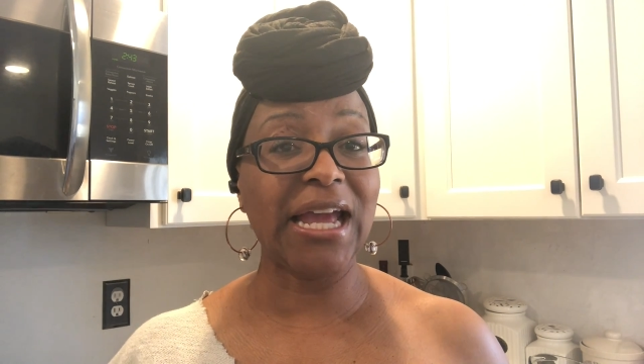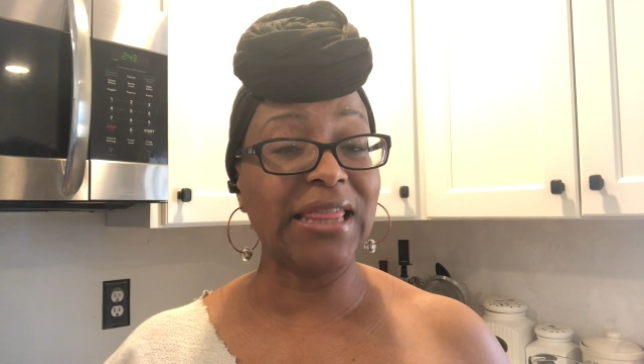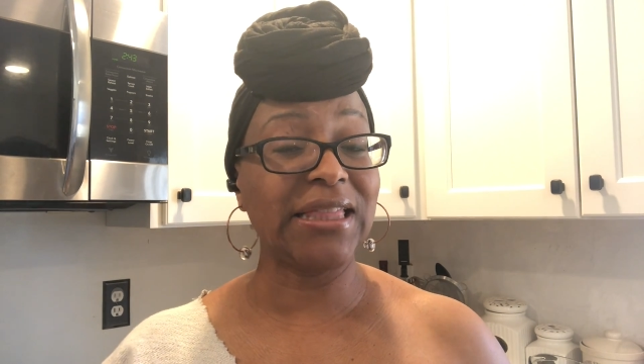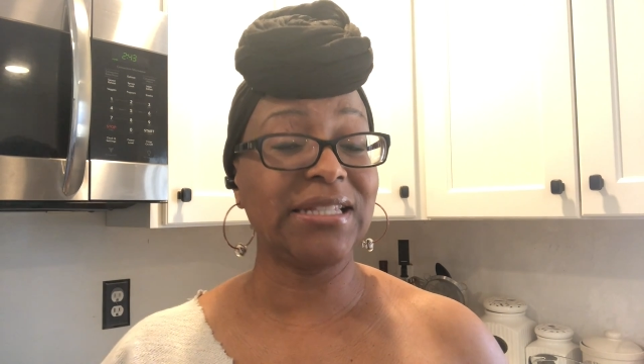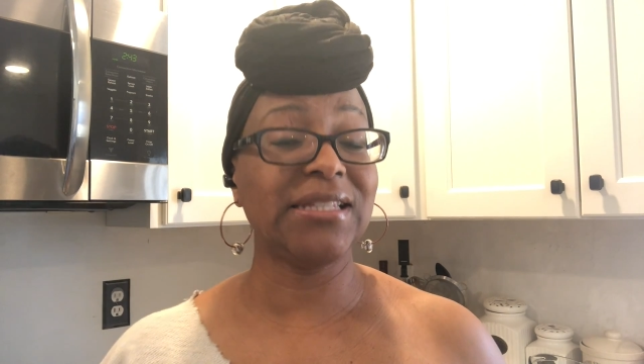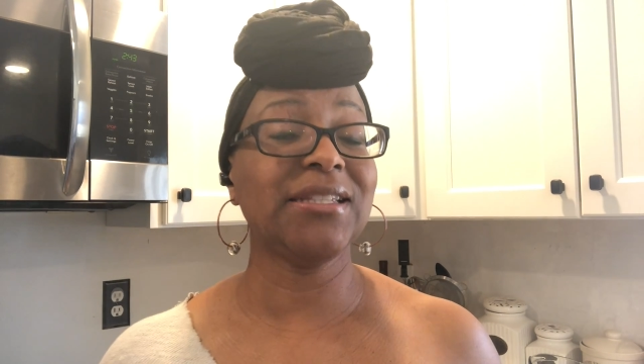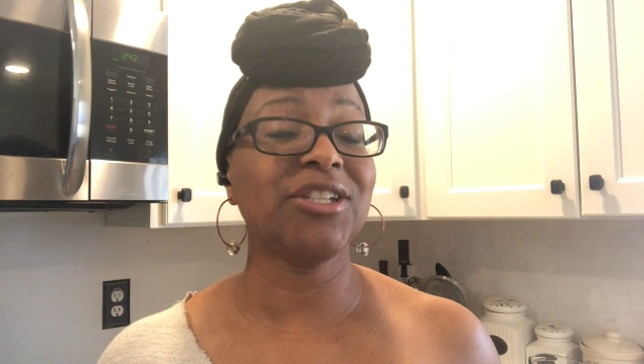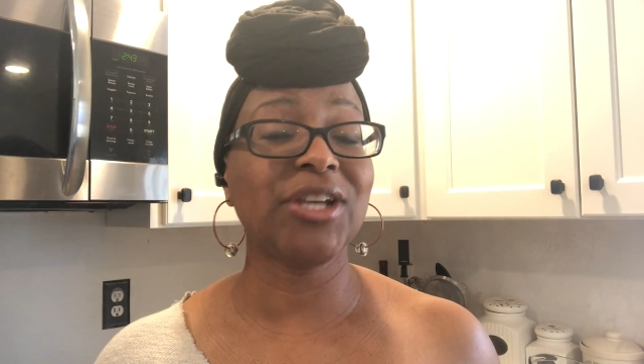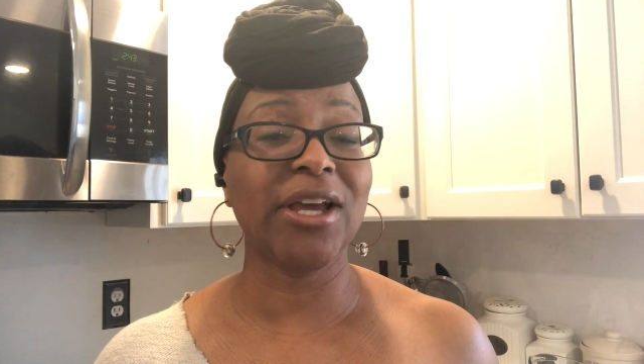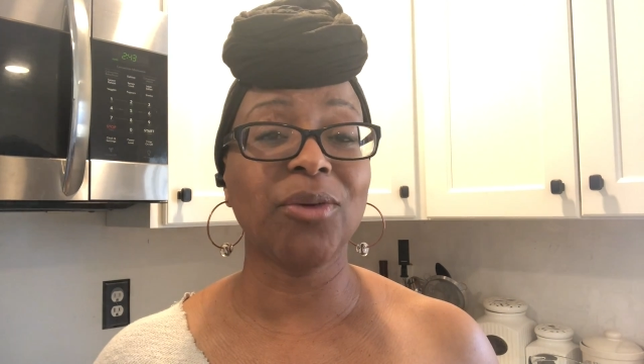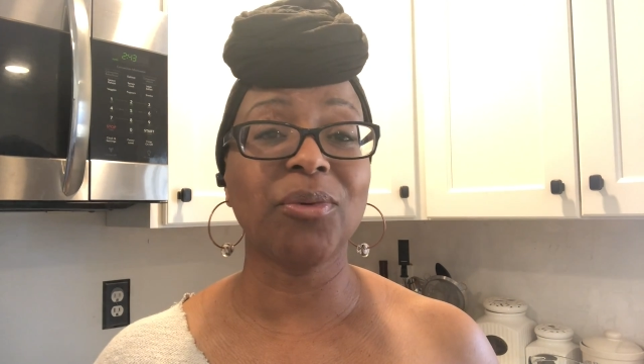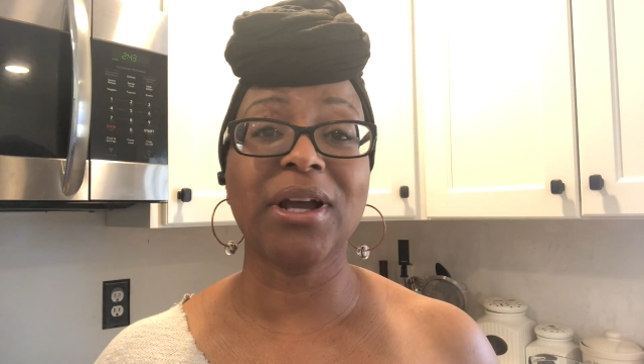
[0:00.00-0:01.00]
and this is a
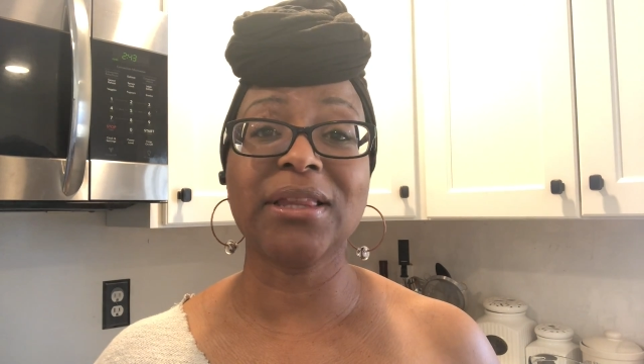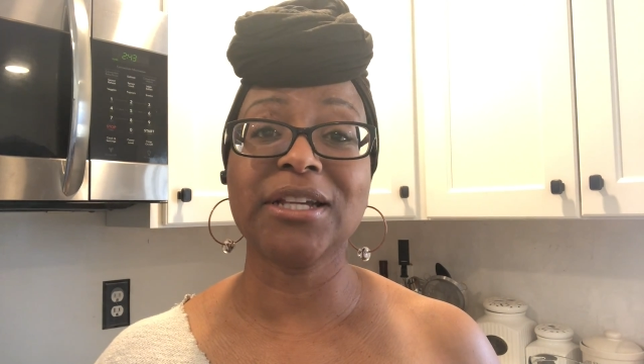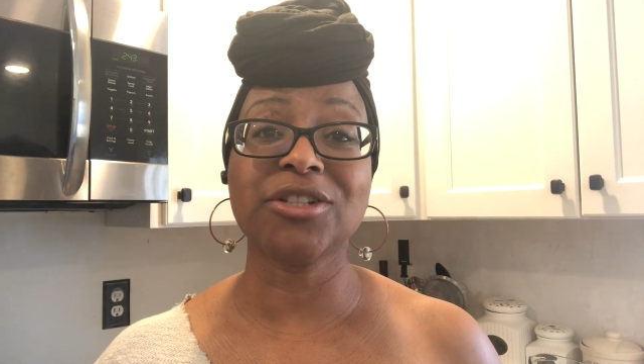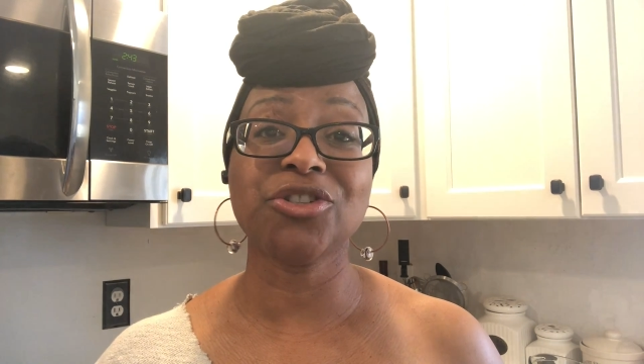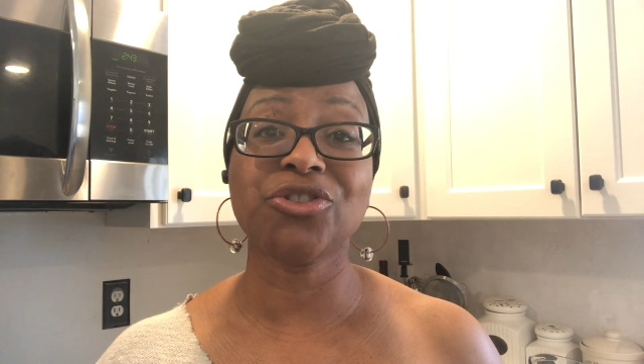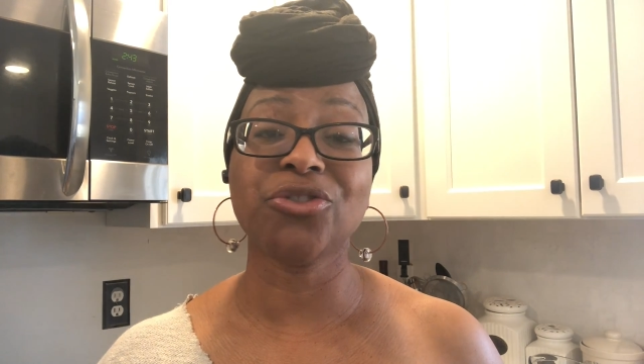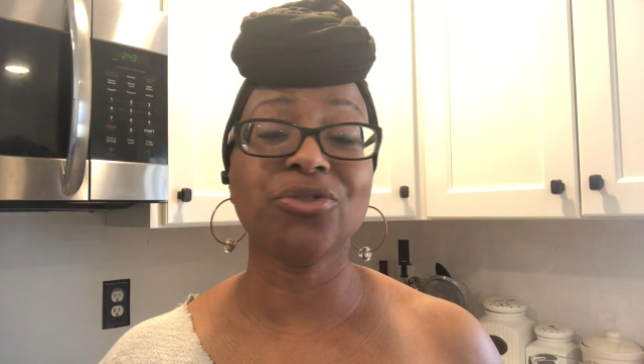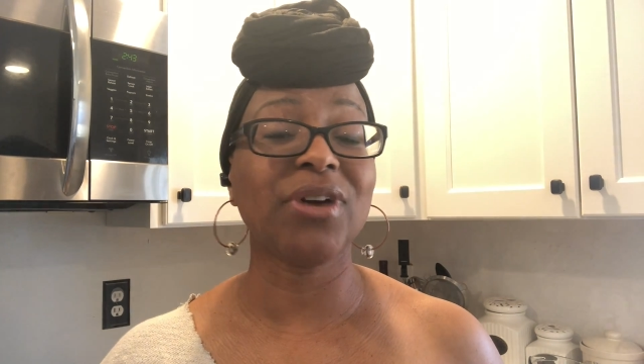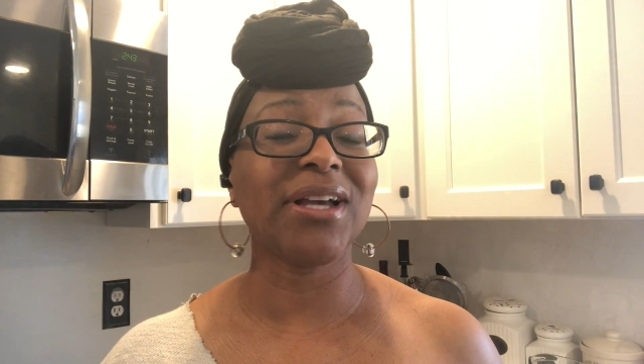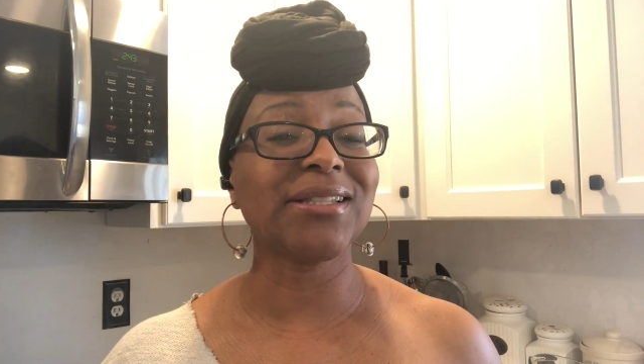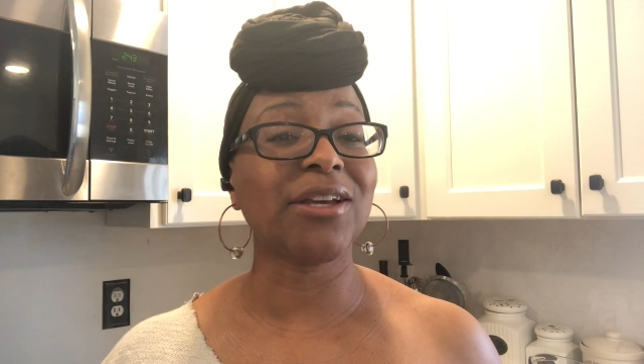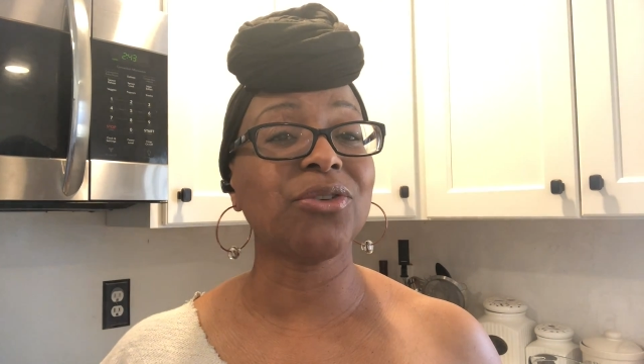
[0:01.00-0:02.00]
channel where I like to show you
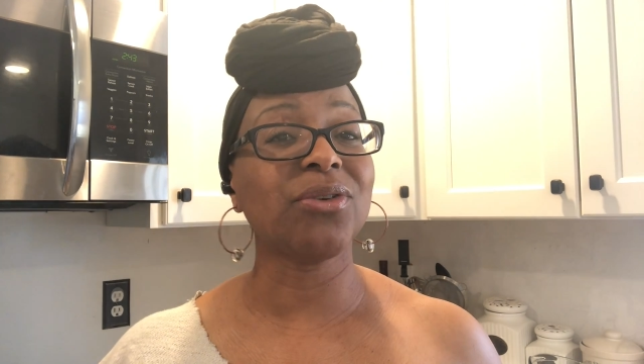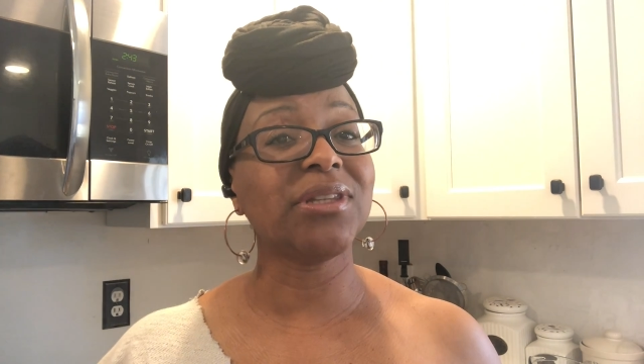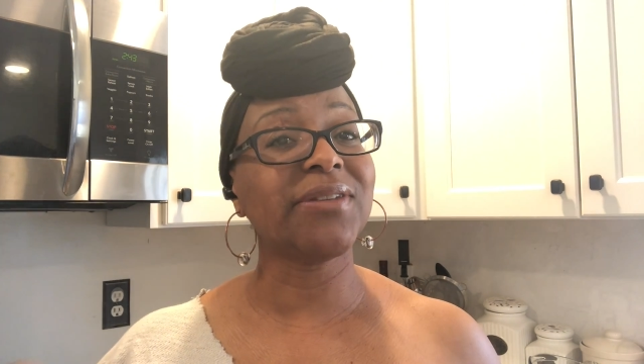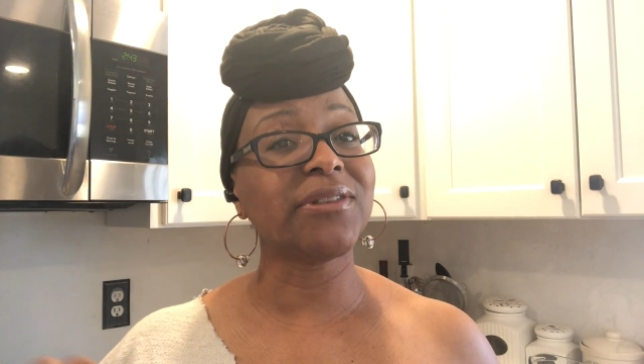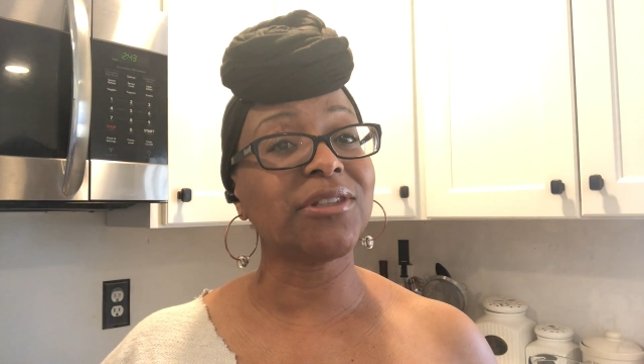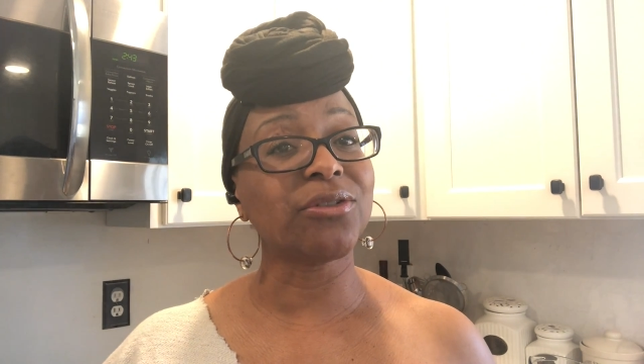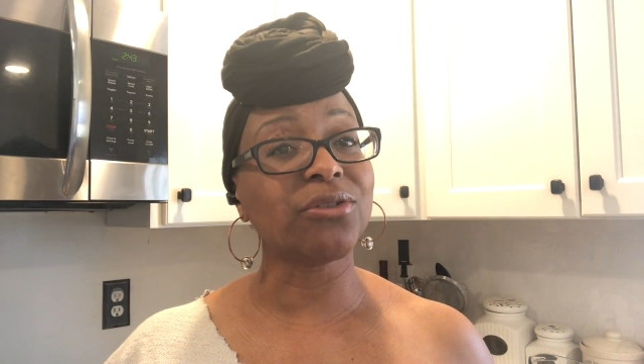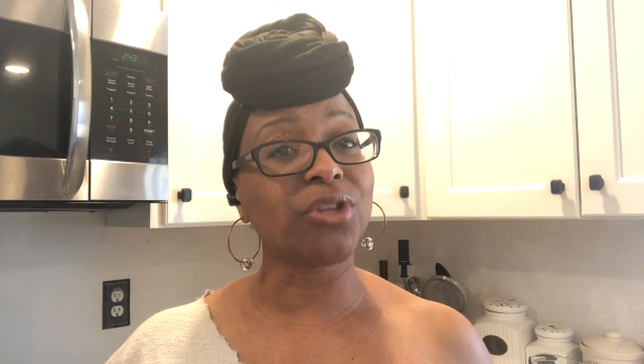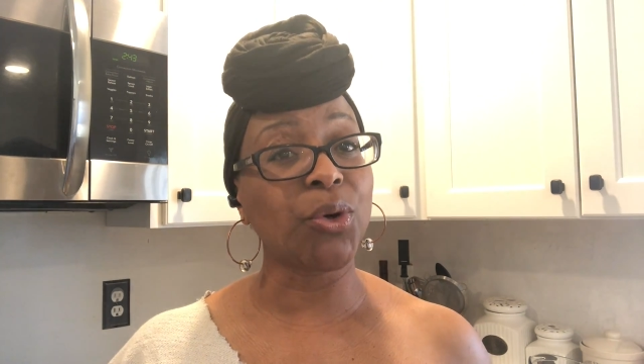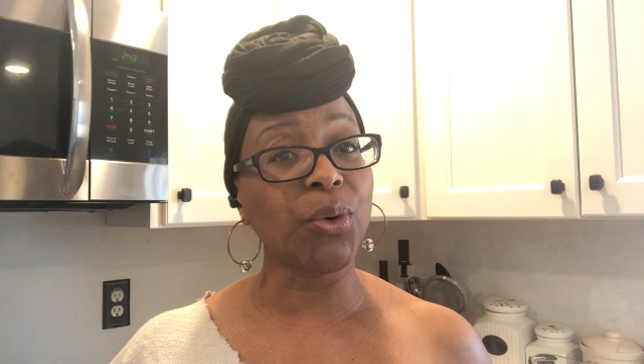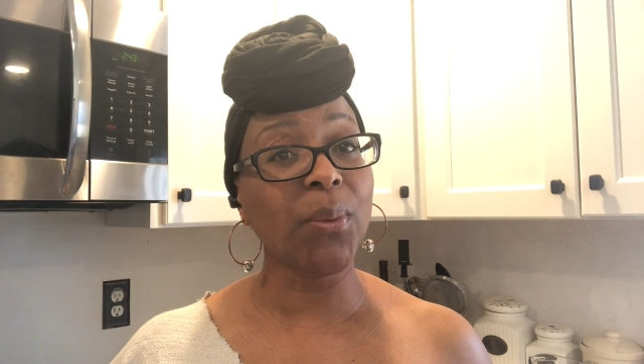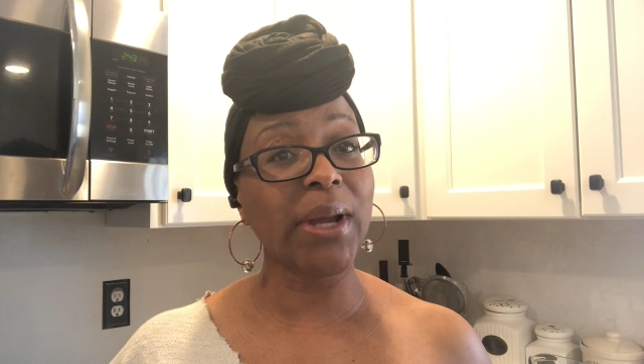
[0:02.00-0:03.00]
guys how you can live a little
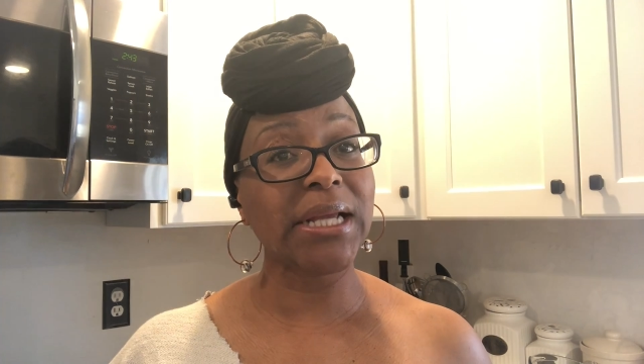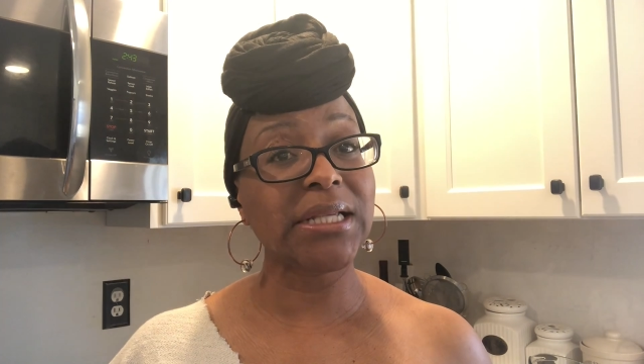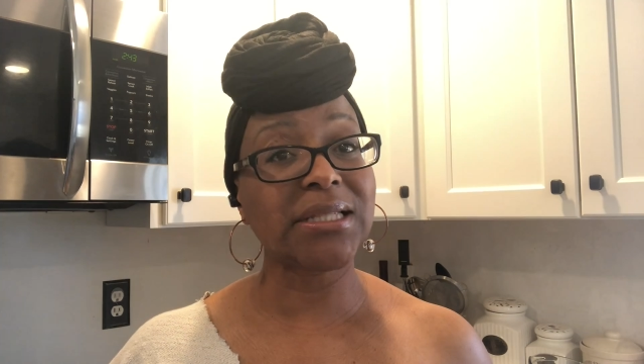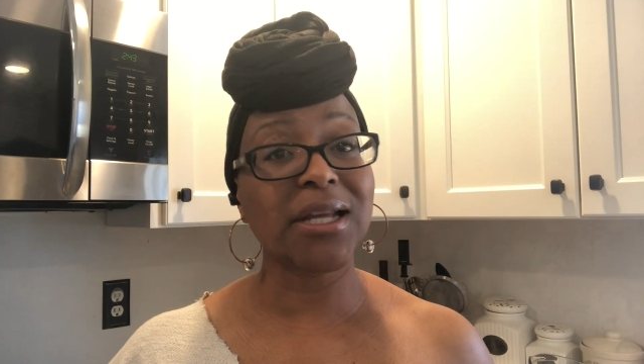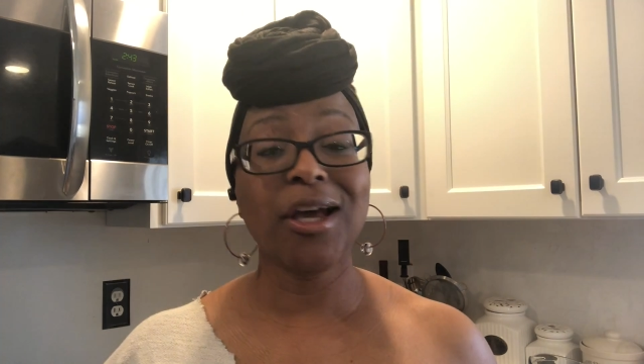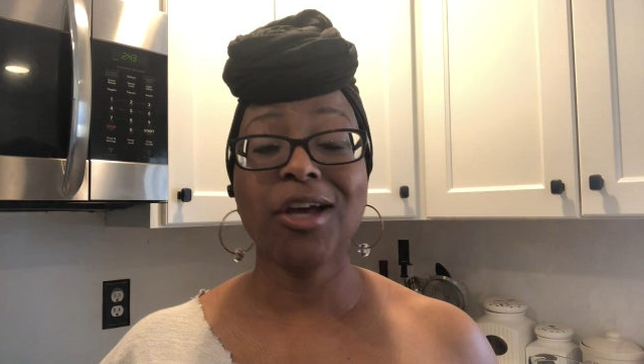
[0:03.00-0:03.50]
lower waste